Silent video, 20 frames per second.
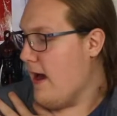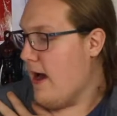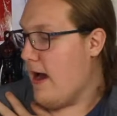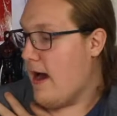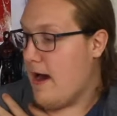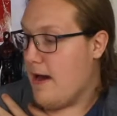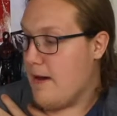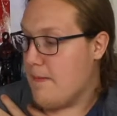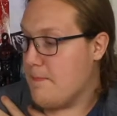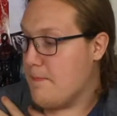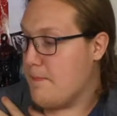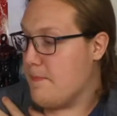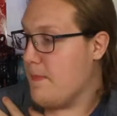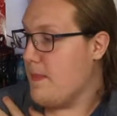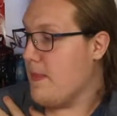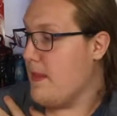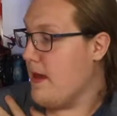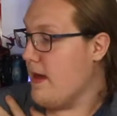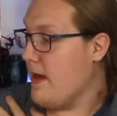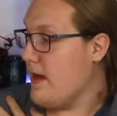And
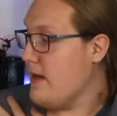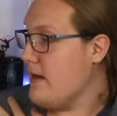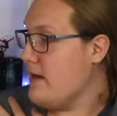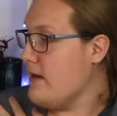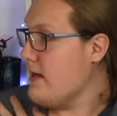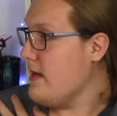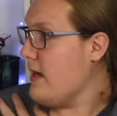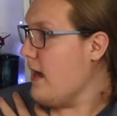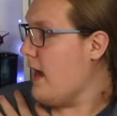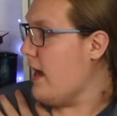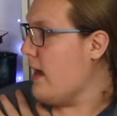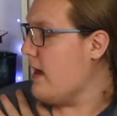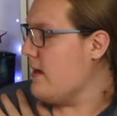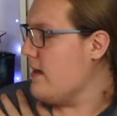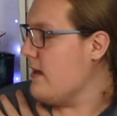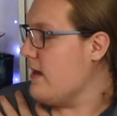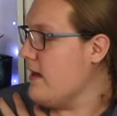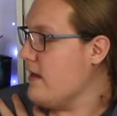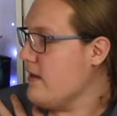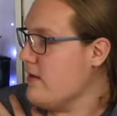yeah,
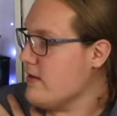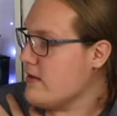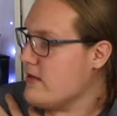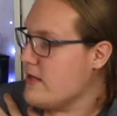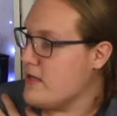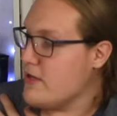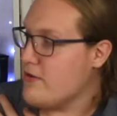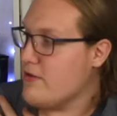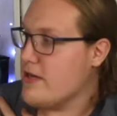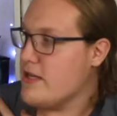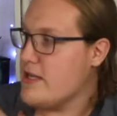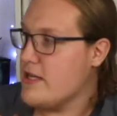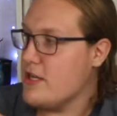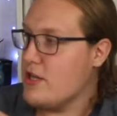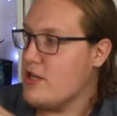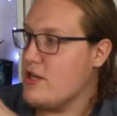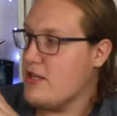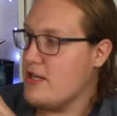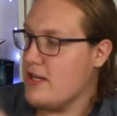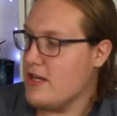it looks interesting.
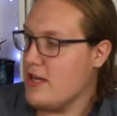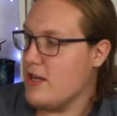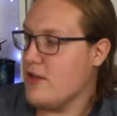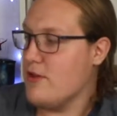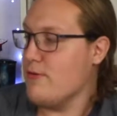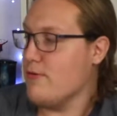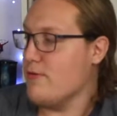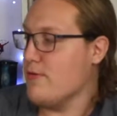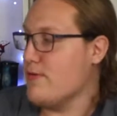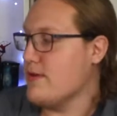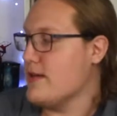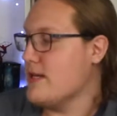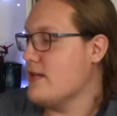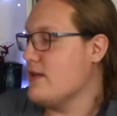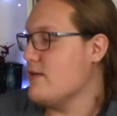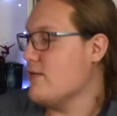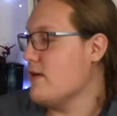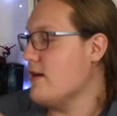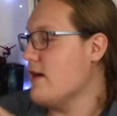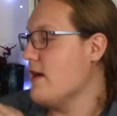She's in a jewelry
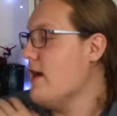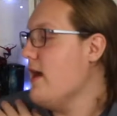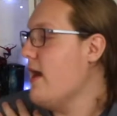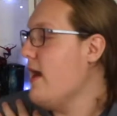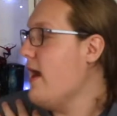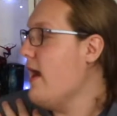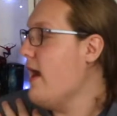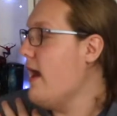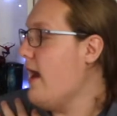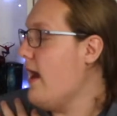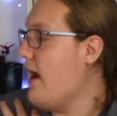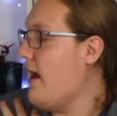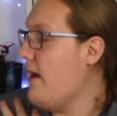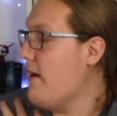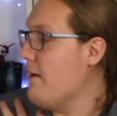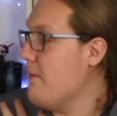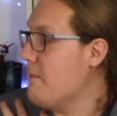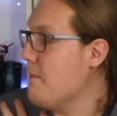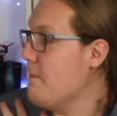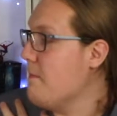store.
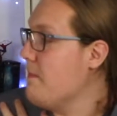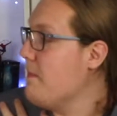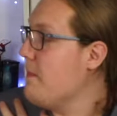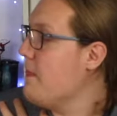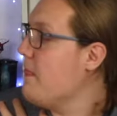Or